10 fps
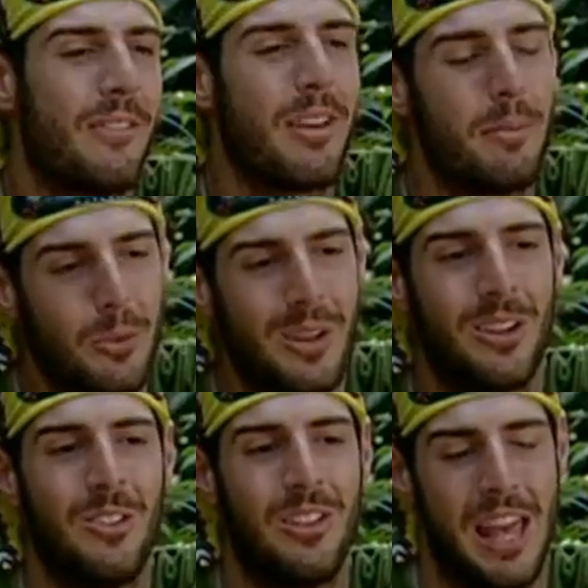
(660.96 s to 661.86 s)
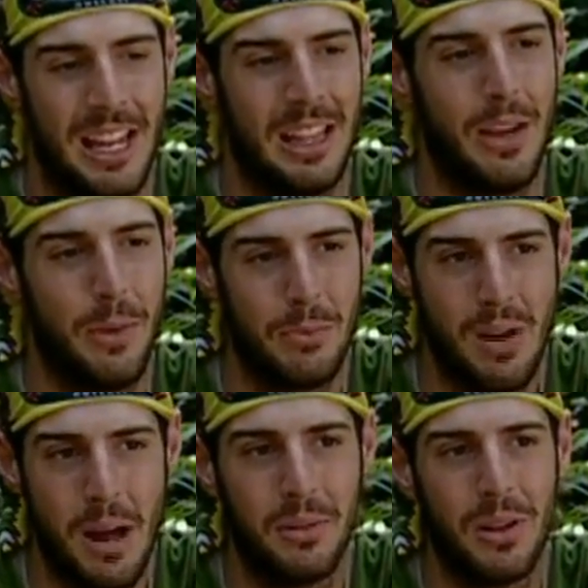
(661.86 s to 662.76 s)
come to an understanding that we
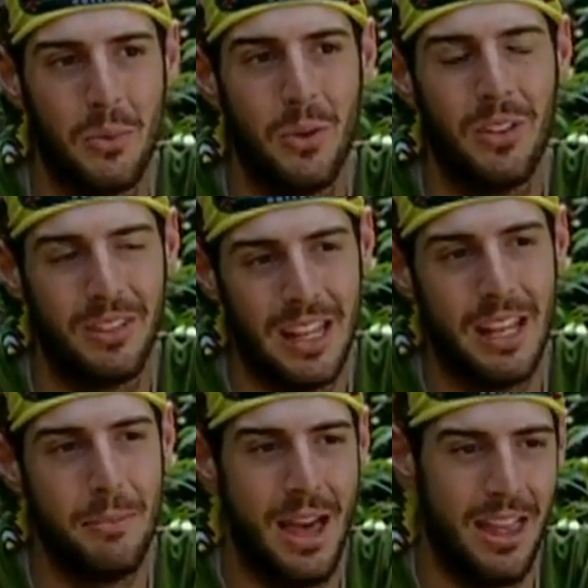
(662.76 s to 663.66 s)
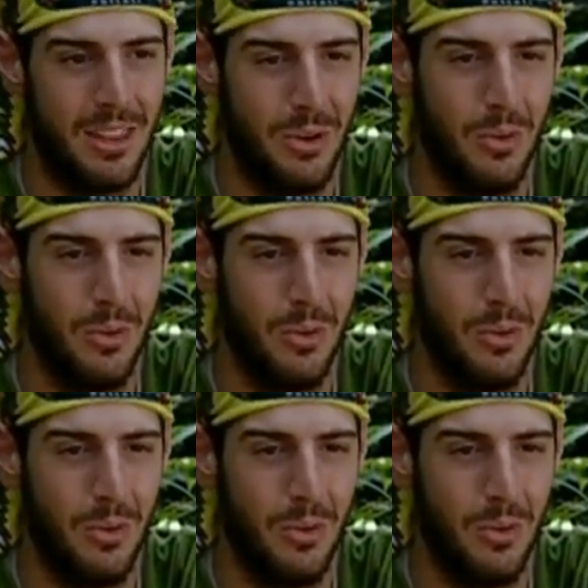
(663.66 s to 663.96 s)
probably will need Matthew.